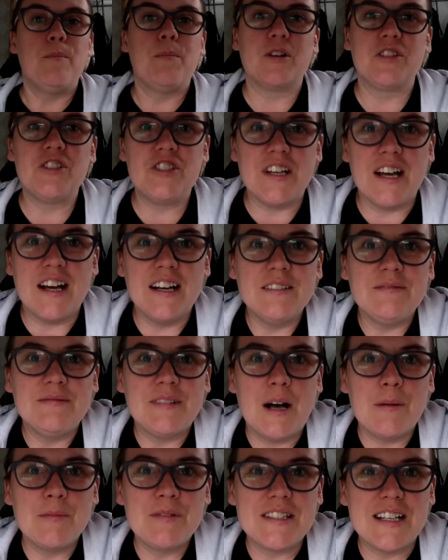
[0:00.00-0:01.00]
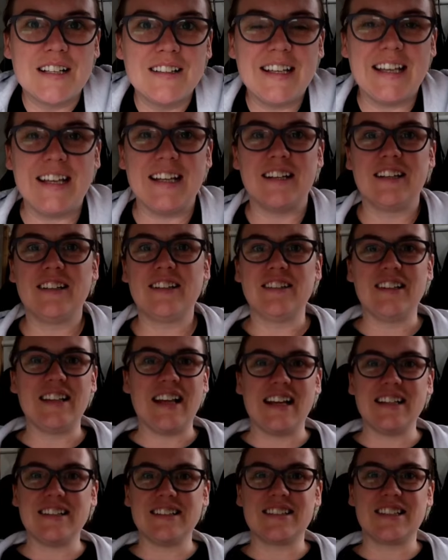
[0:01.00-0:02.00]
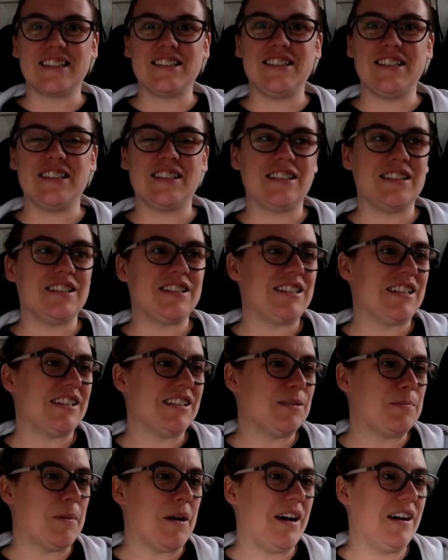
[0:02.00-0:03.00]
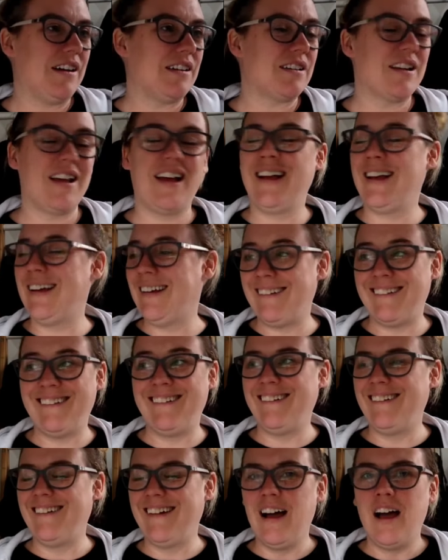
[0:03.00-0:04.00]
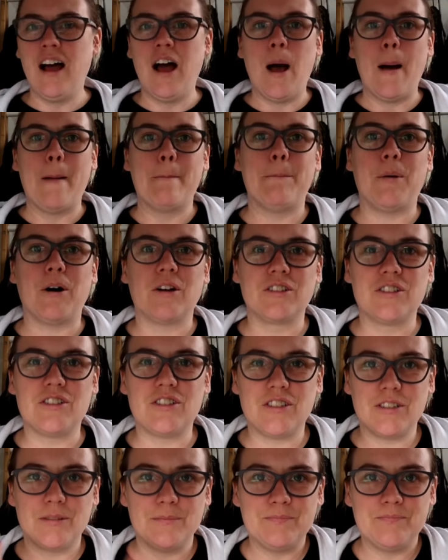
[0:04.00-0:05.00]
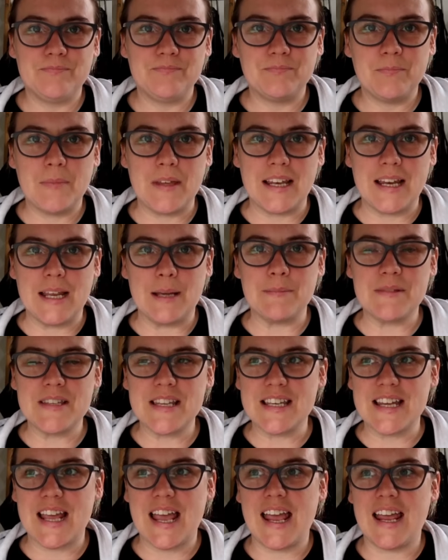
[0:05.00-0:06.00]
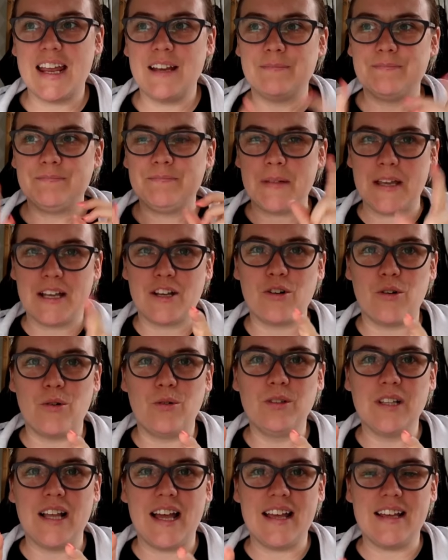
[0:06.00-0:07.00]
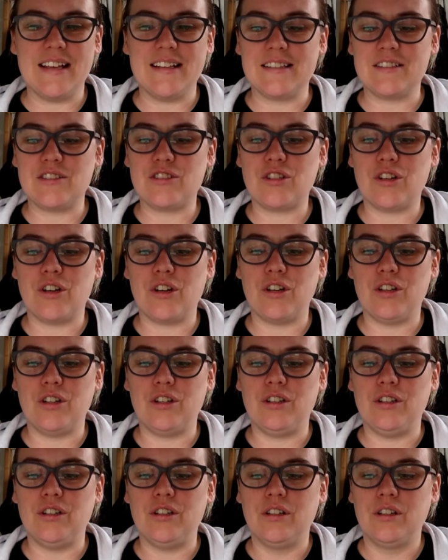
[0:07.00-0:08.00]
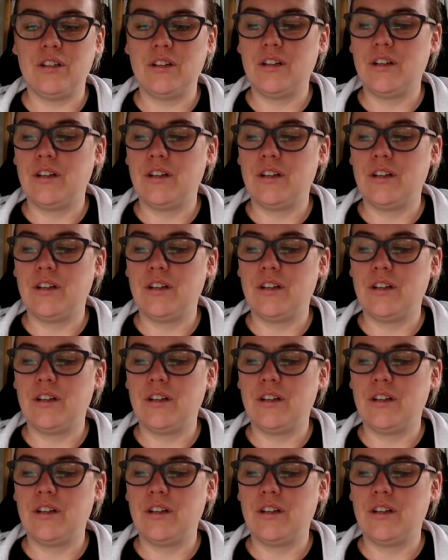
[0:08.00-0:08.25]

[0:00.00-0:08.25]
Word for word: But yeah, I'm still here. Lighting situation still is bad. But me and aim today, main goal is to